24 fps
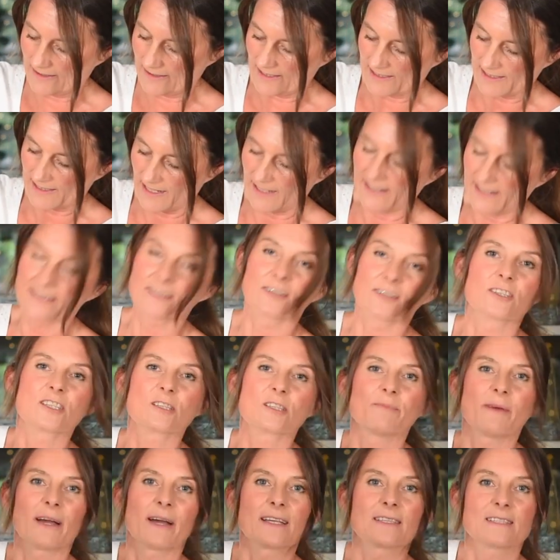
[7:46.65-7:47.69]
this a little
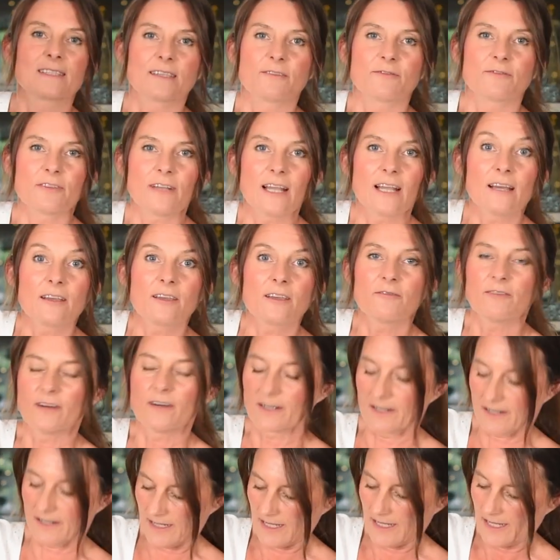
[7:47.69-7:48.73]
spicy
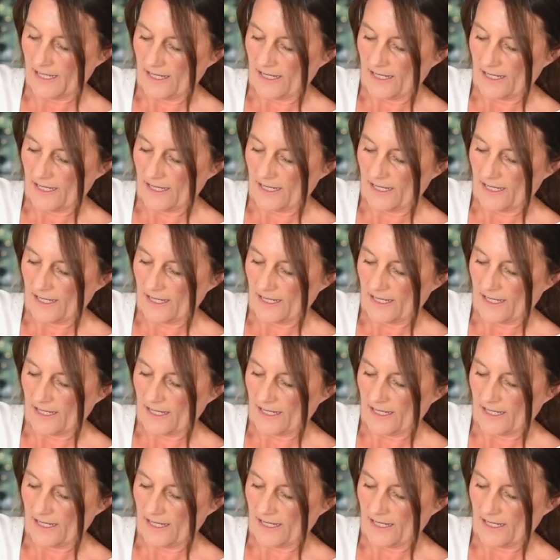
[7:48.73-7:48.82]
flavor.